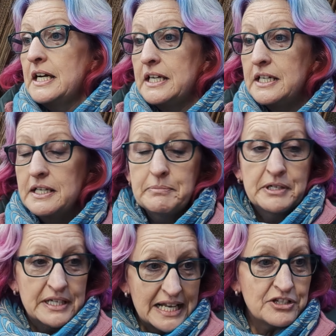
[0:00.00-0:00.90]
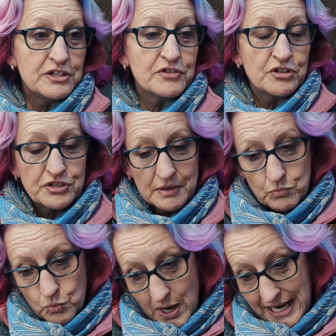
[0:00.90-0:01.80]
But unless you've got
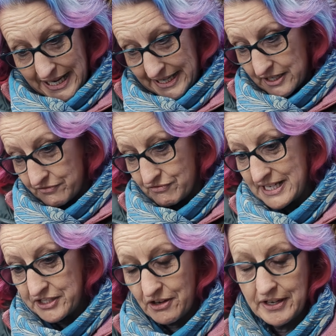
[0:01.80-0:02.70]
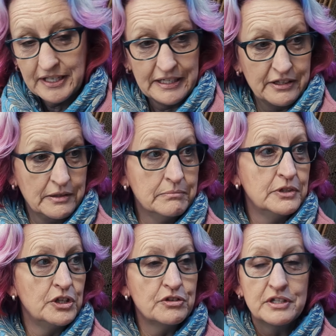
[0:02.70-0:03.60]
some way of recycling them,
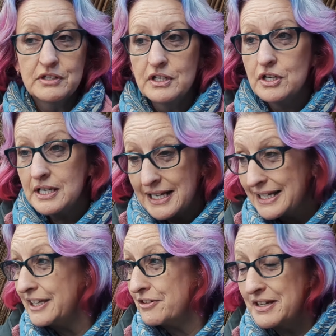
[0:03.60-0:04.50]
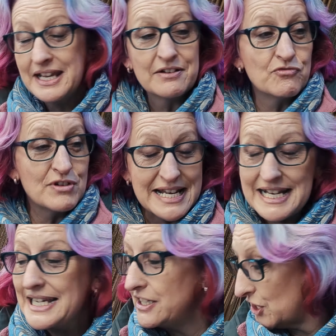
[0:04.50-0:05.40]
you can get
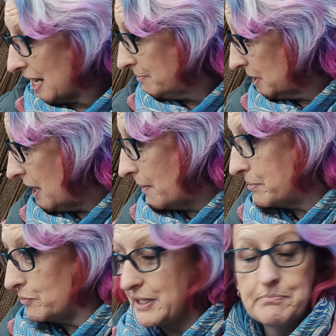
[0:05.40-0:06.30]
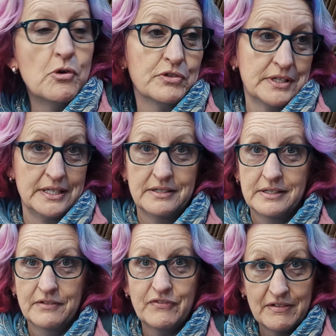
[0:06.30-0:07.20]
really jammed up with
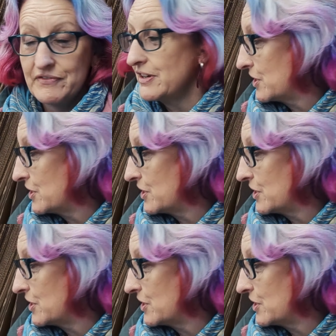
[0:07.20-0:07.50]
boxes very, very